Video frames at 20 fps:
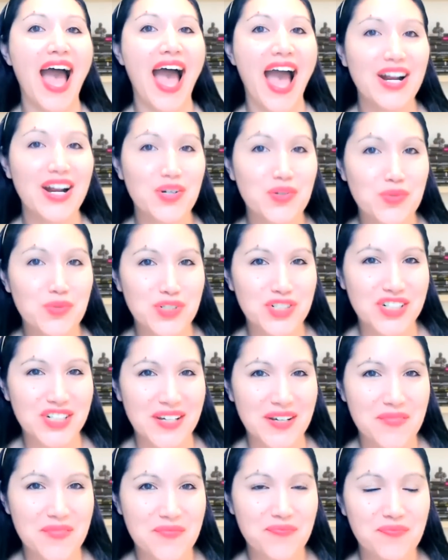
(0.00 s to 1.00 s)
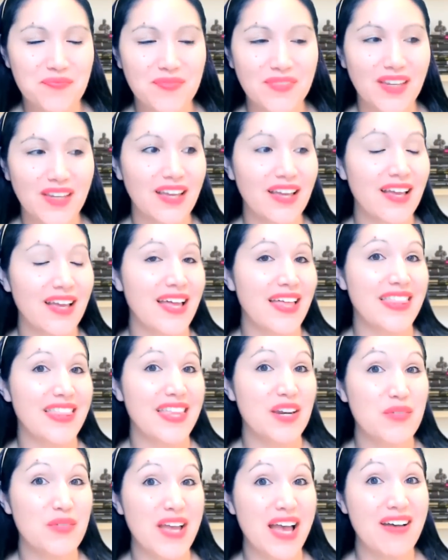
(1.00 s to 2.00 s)
accoucher.
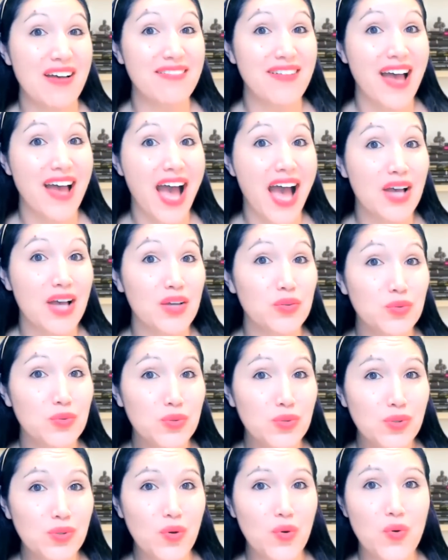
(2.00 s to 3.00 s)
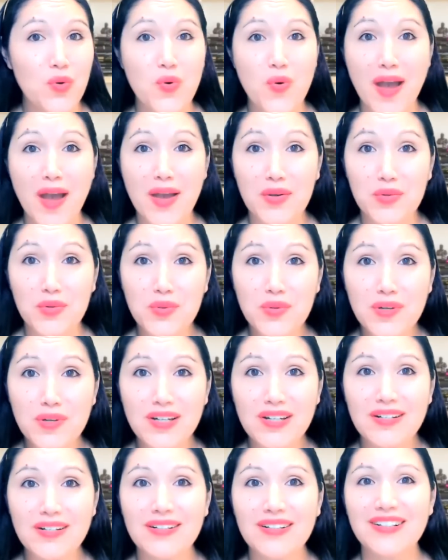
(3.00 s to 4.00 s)
Then we have AU, EAU,
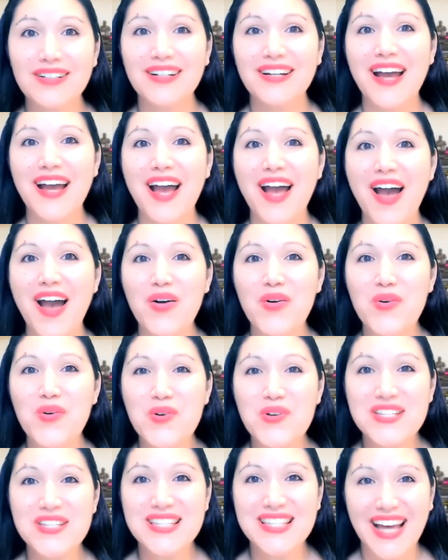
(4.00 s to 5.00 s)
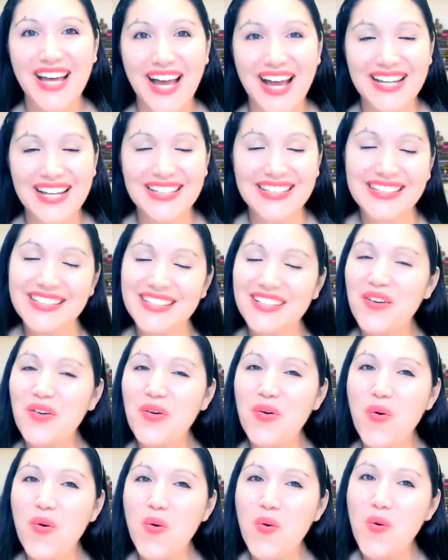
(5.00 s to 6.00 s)
Australie,
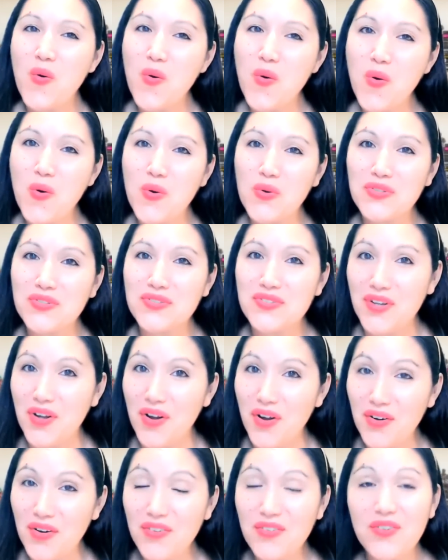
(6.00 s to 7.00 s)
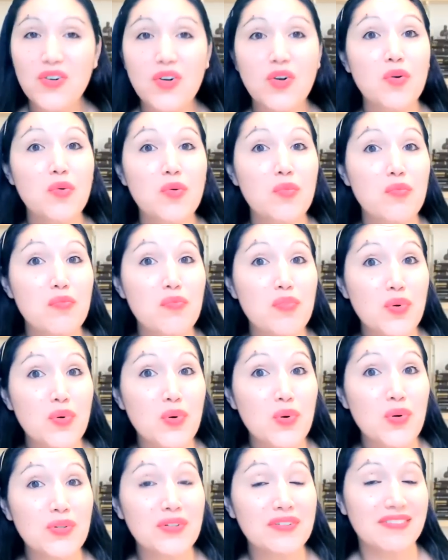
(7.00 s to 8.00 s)
autant,
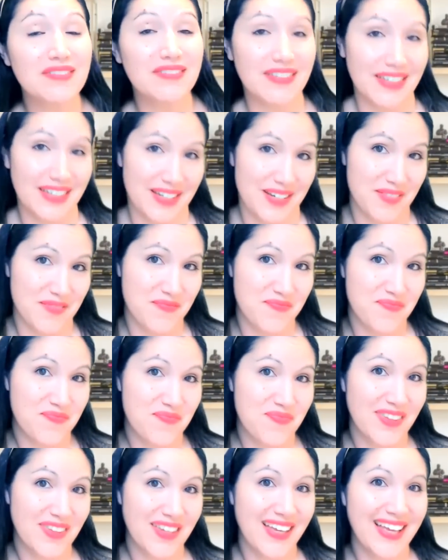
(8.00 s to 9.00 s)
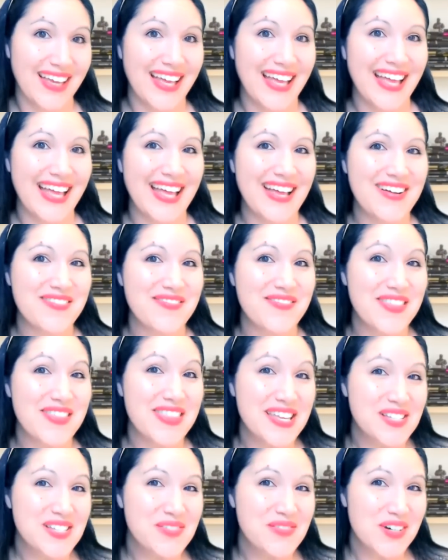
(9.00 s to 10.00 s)
beauté. For
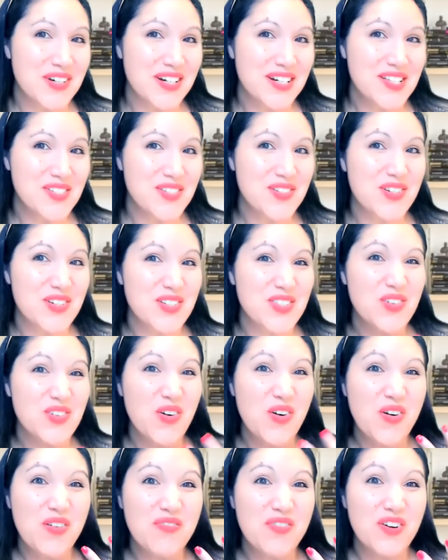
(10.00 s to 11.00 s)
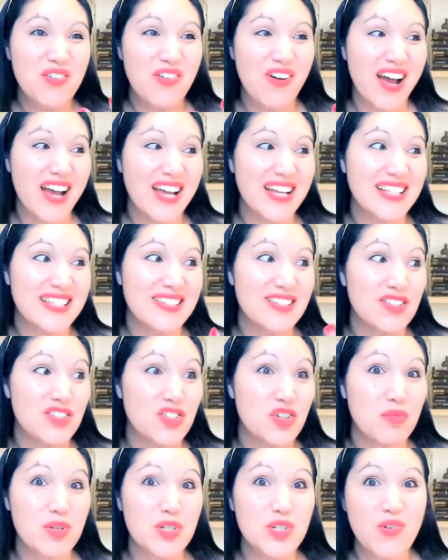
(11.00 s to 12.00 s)
this one, students often write
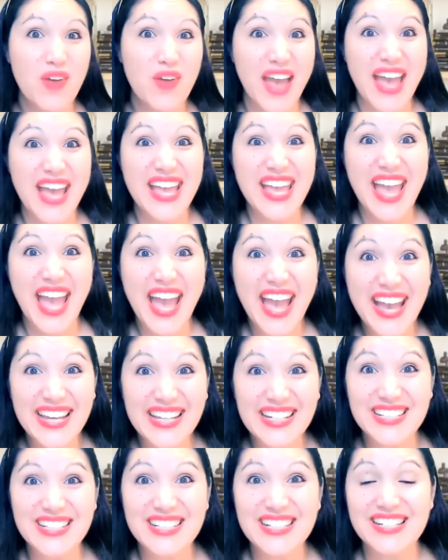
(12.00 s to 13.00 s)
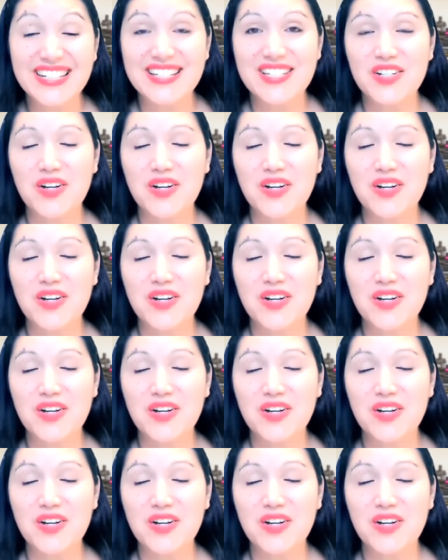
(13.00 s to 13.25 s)
WAH. This